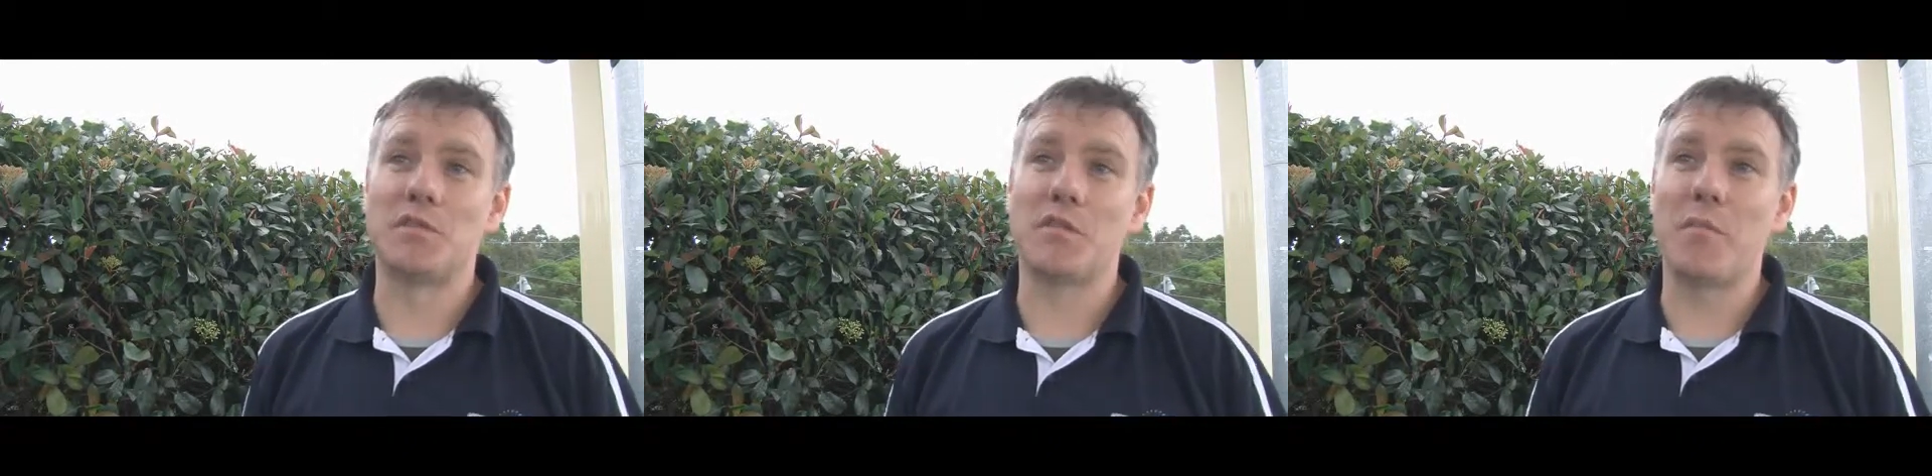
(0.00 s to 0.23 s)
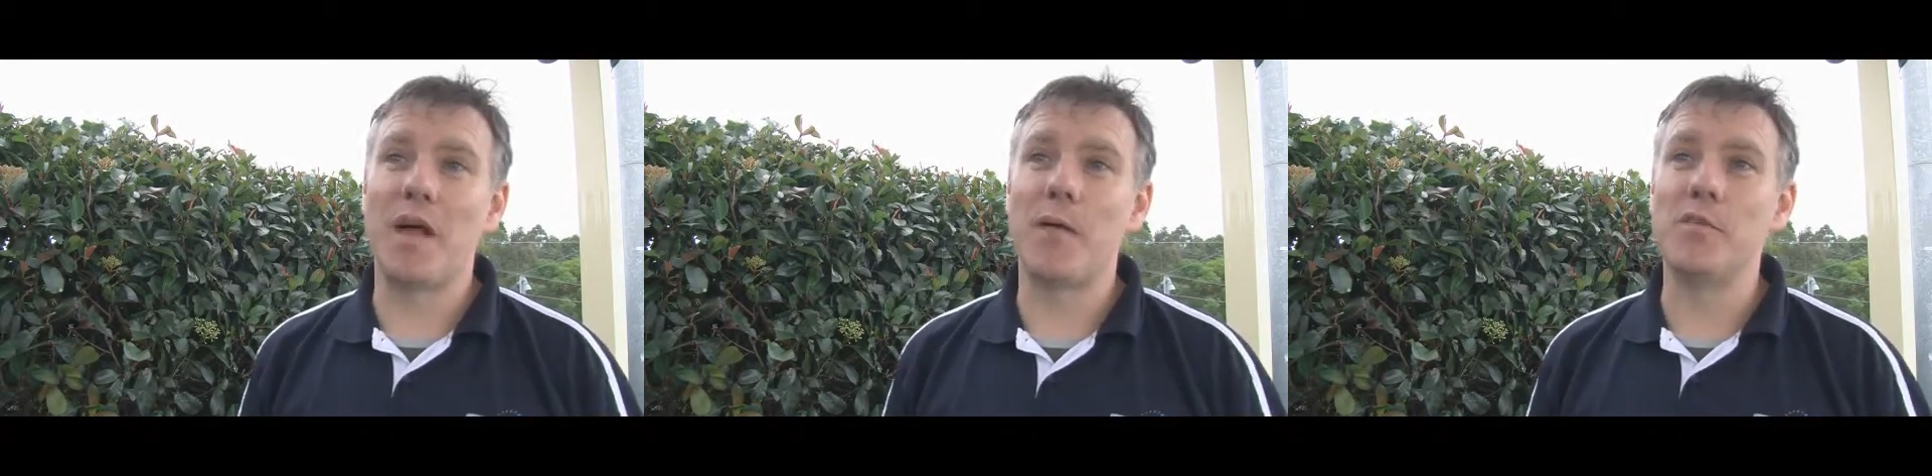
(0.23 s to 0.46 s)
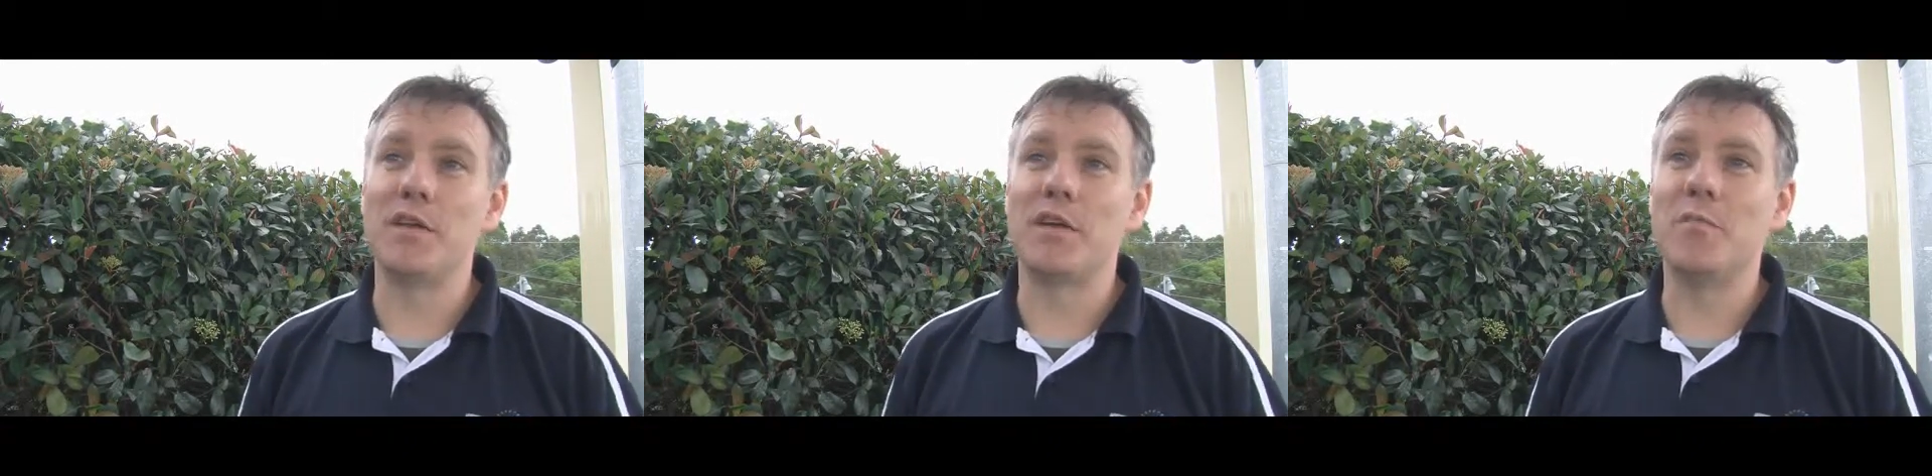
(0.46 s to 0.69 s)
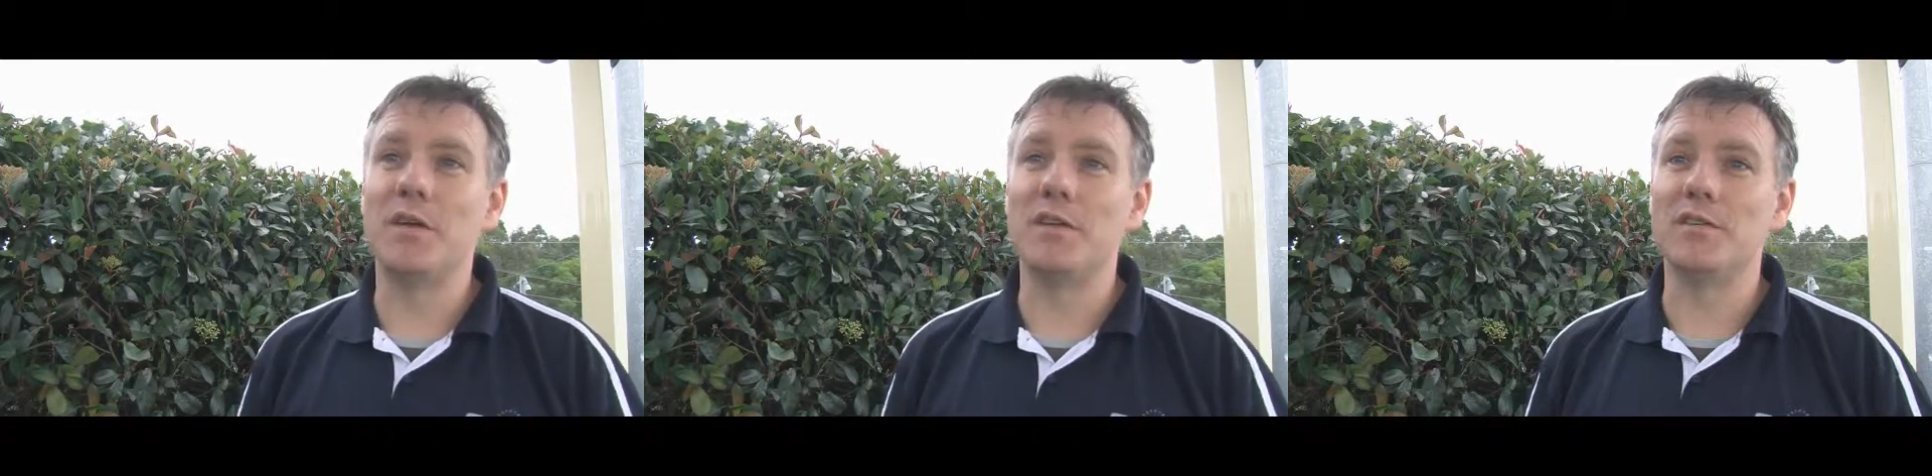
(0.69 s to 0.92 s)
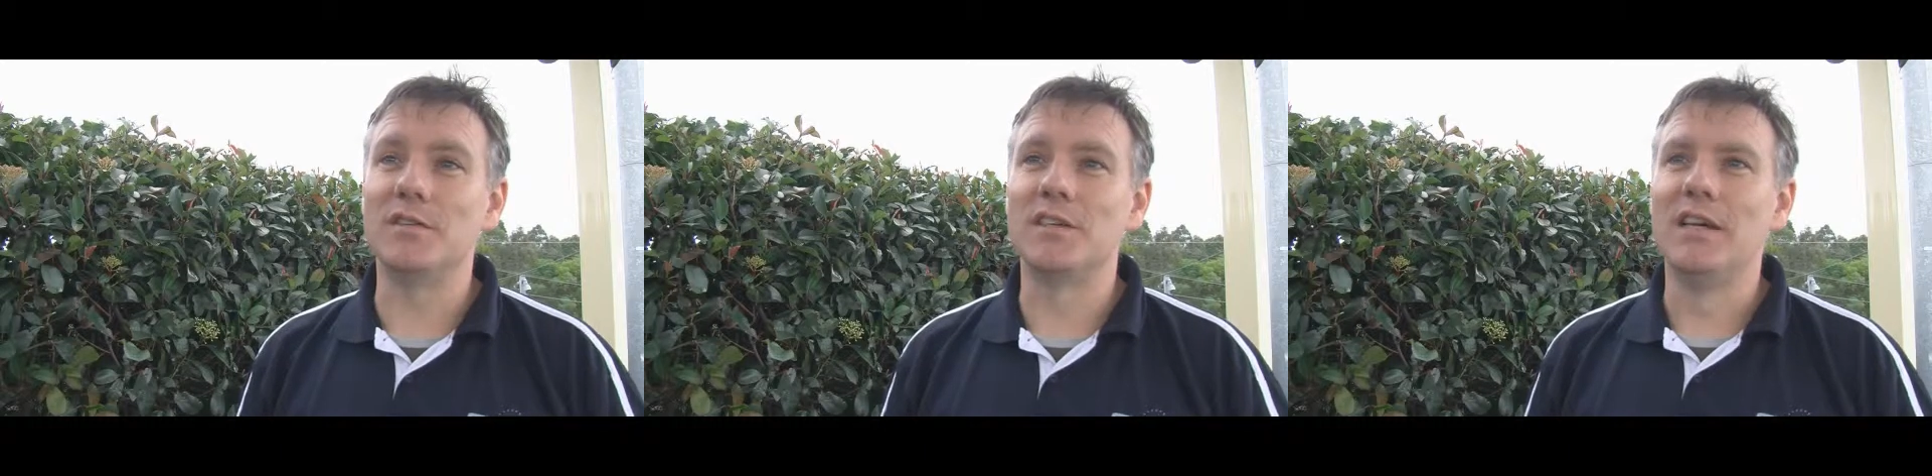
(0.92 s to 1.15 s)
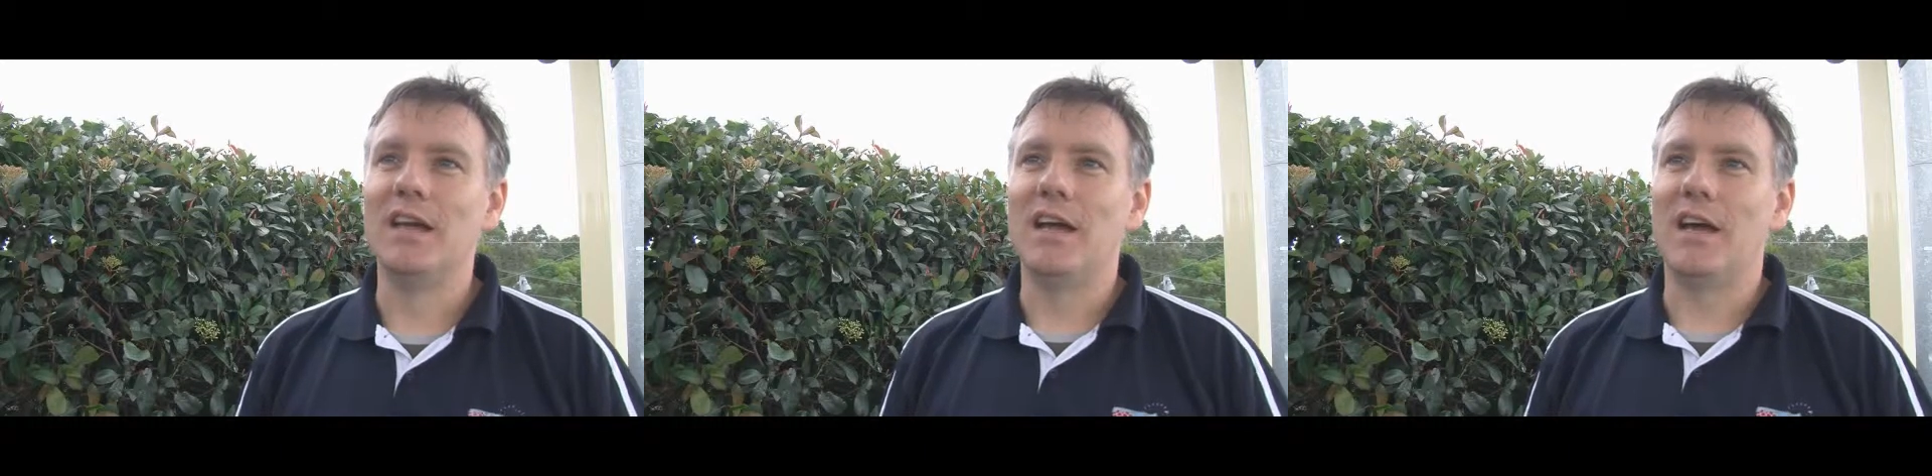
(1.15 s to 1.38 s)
to the public, because